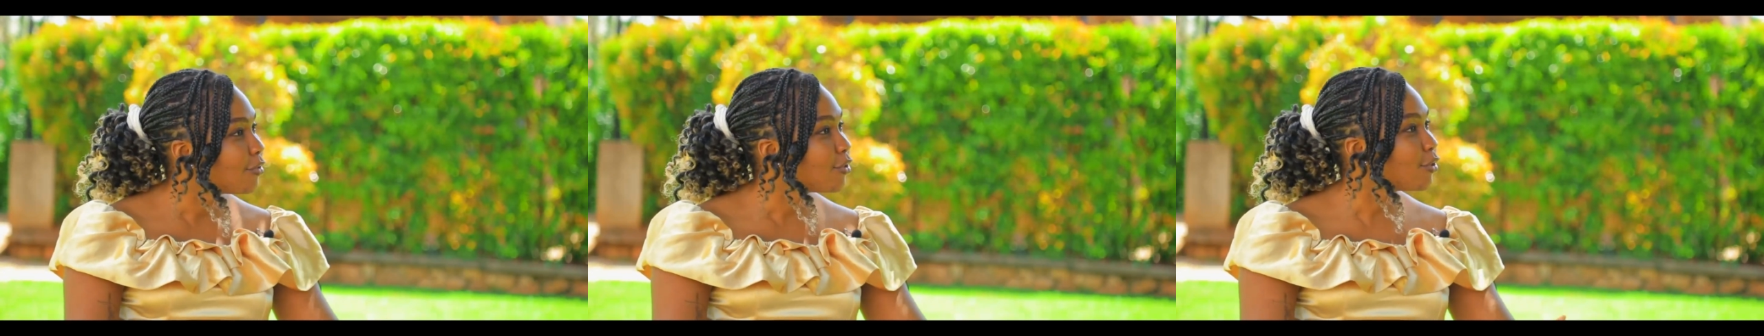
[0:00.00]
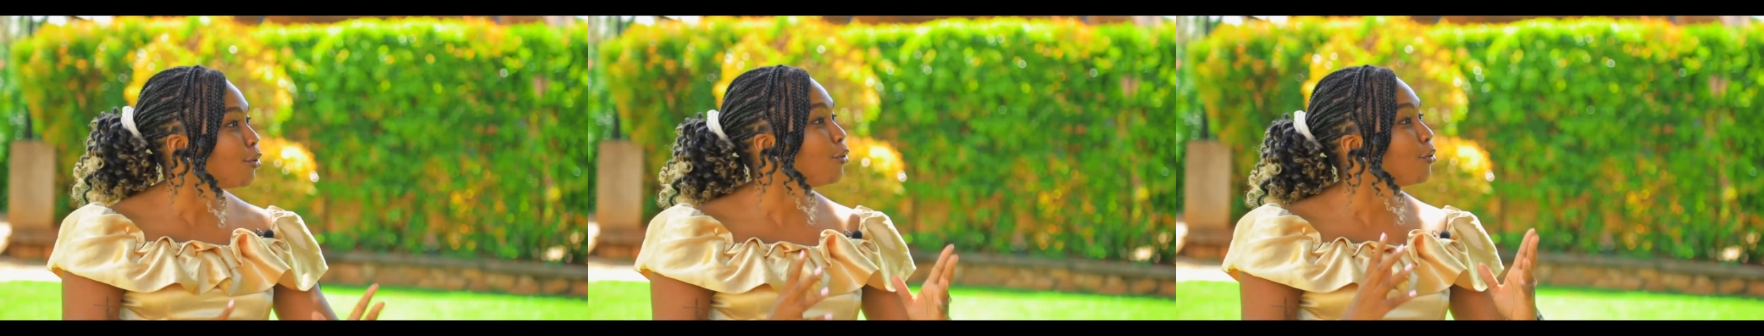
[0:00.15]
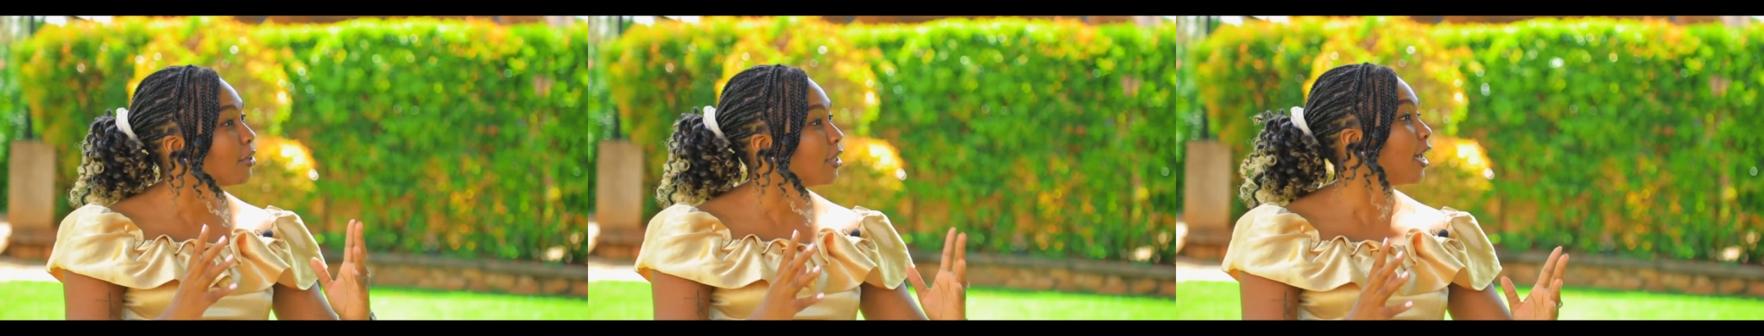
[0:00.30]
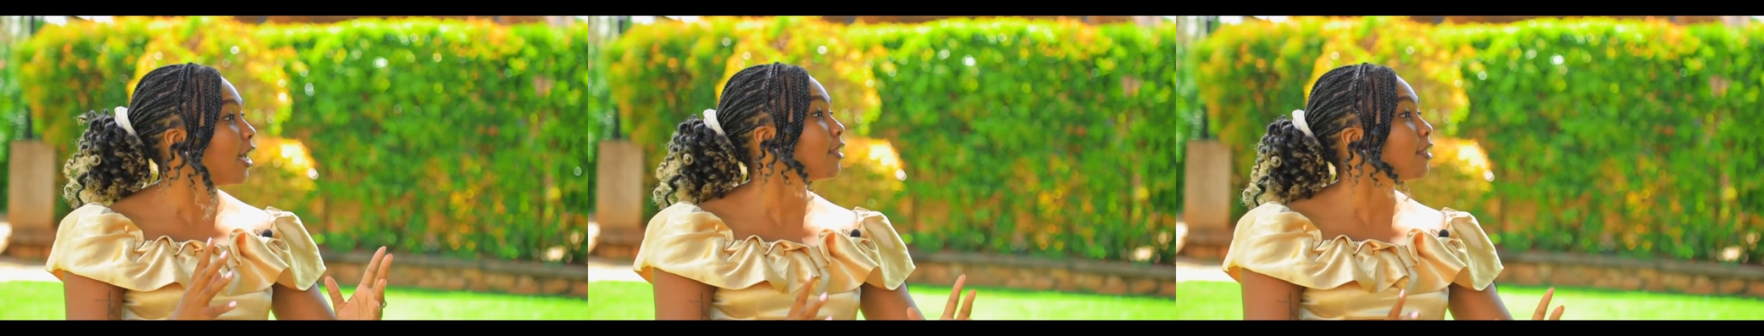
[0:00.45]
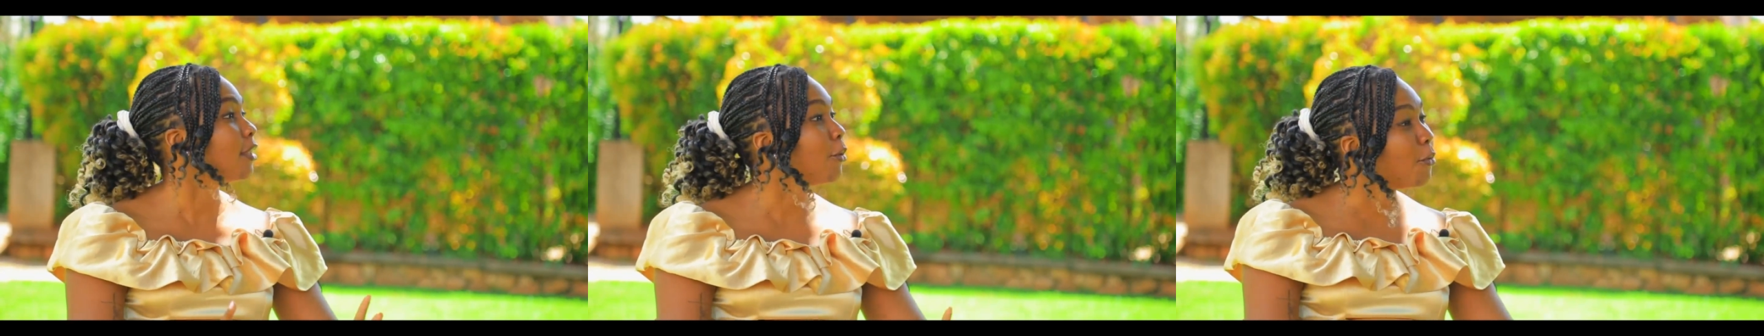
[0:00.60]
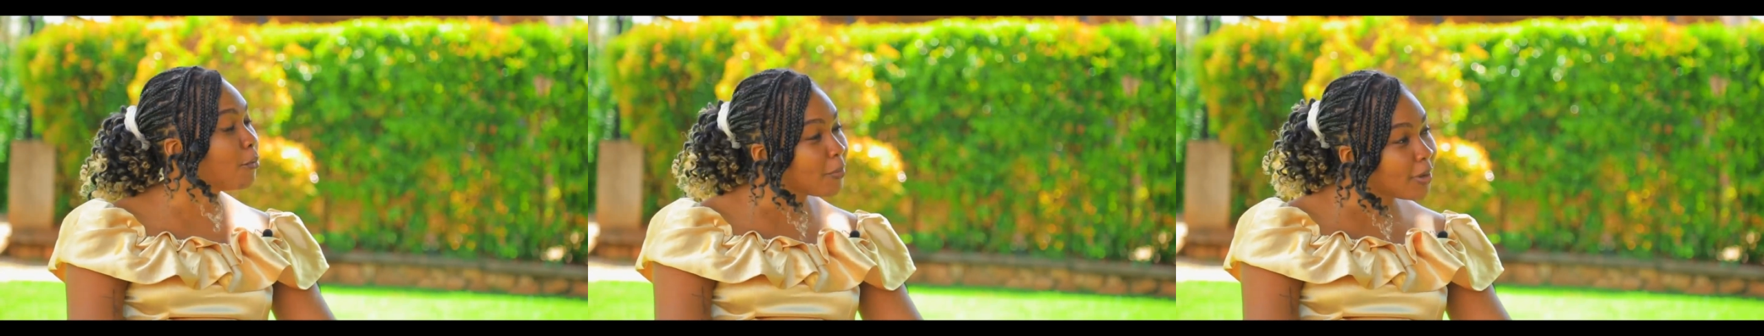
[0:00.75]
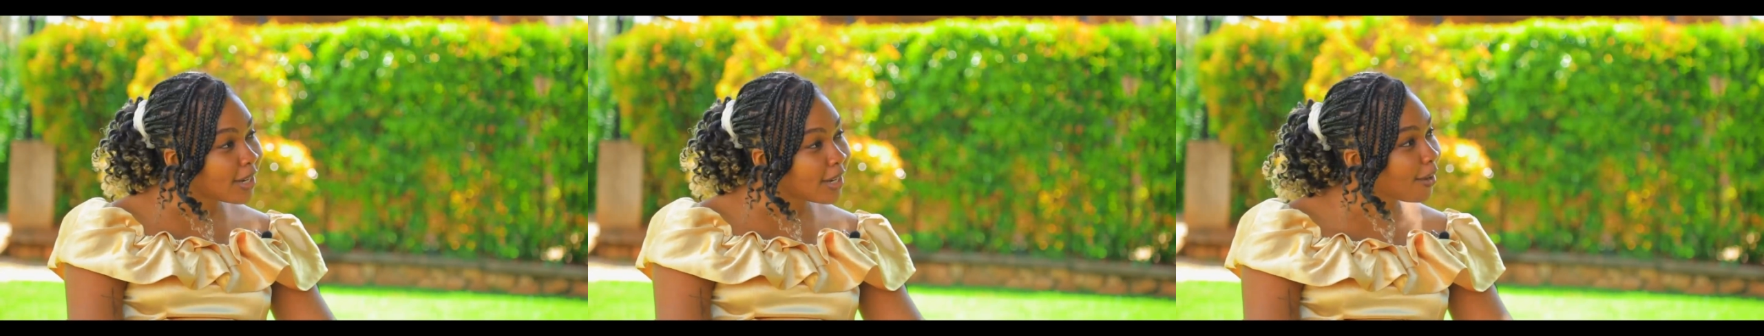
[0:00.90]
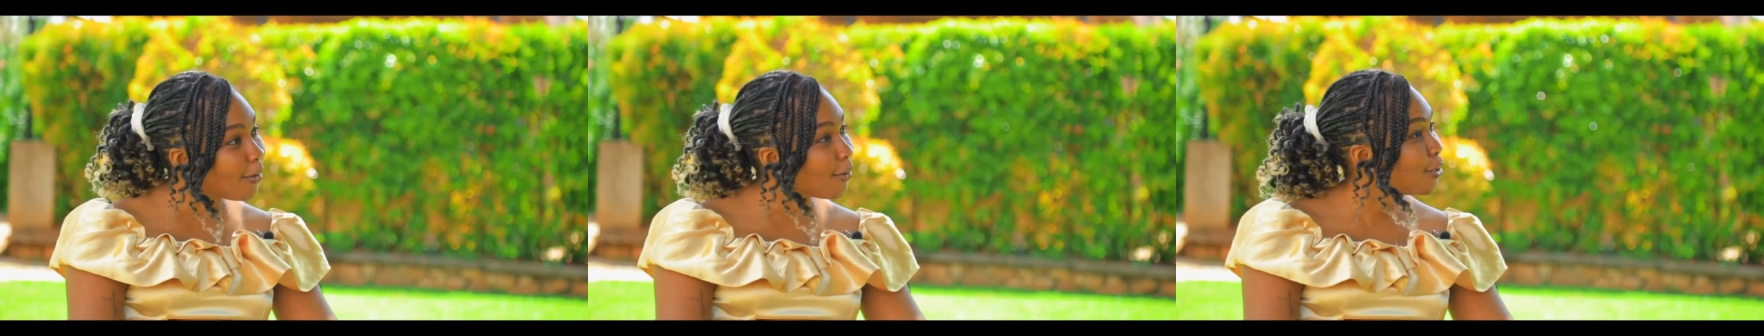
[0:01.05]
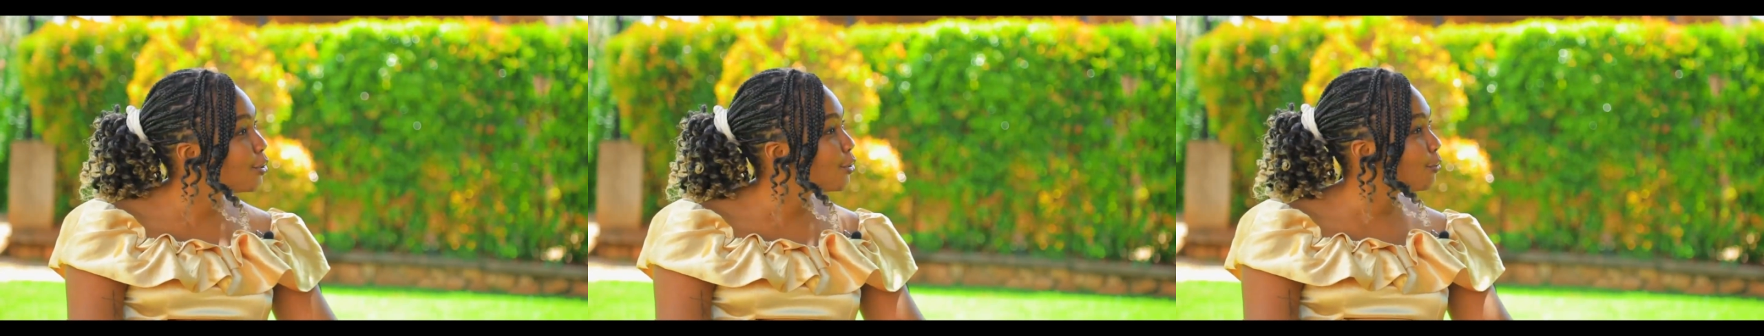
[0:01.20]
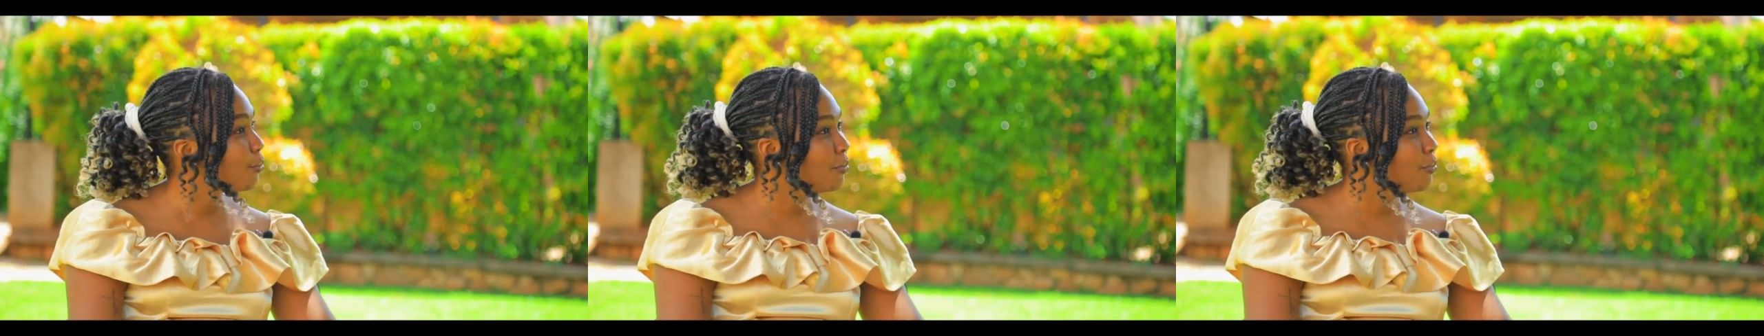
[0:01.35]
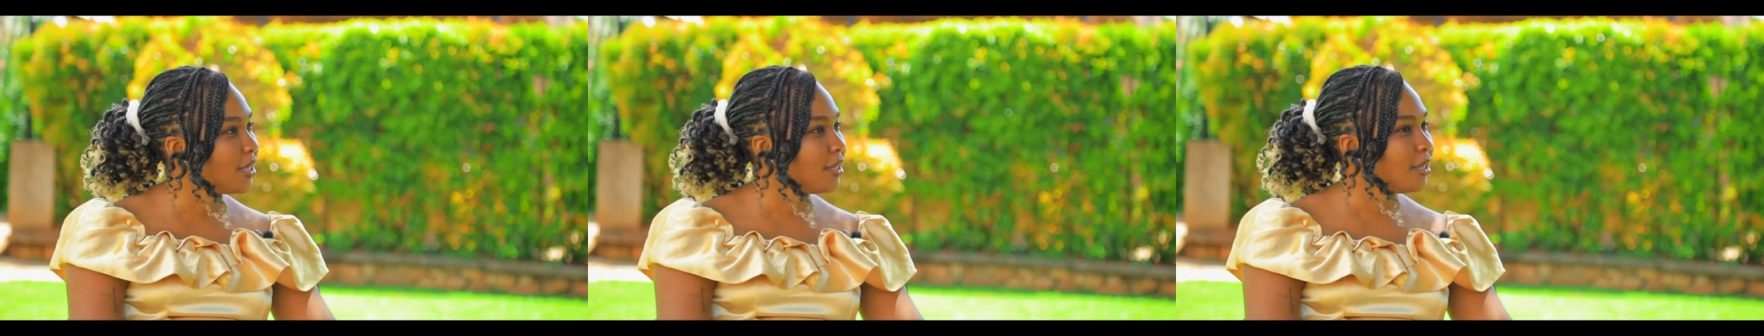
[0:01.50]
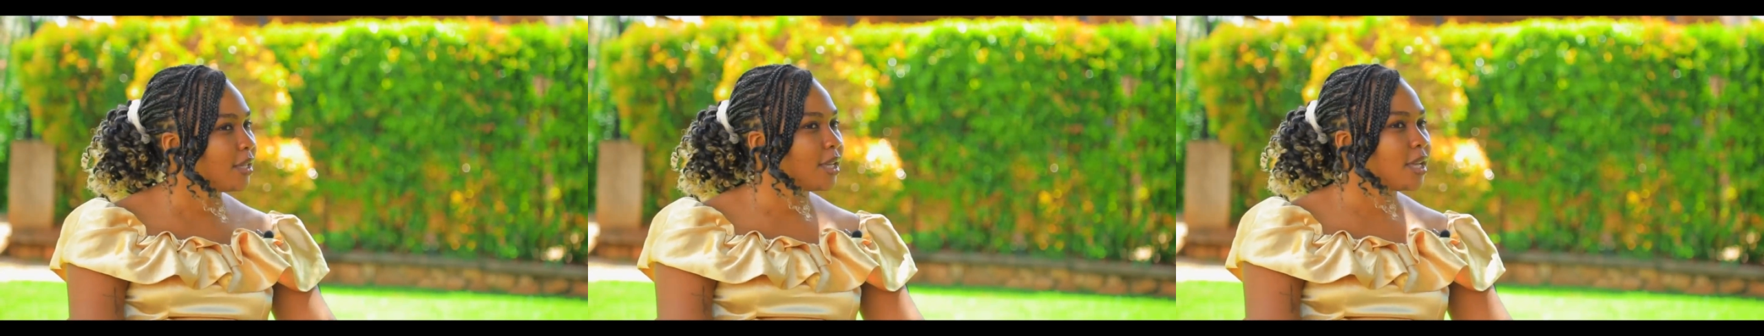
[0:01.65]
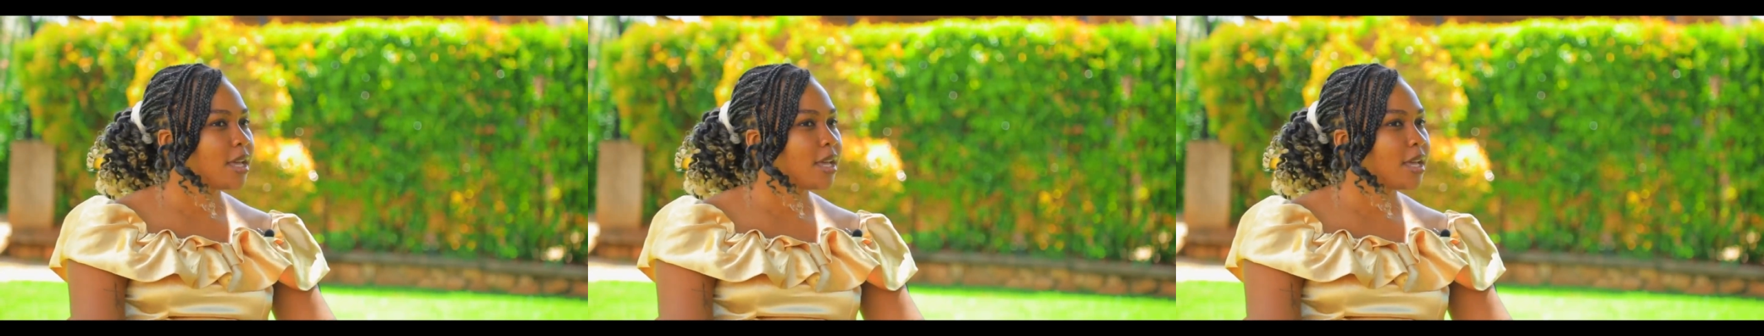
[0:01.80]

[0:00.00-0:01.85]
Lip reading: to look like the woman I want to be,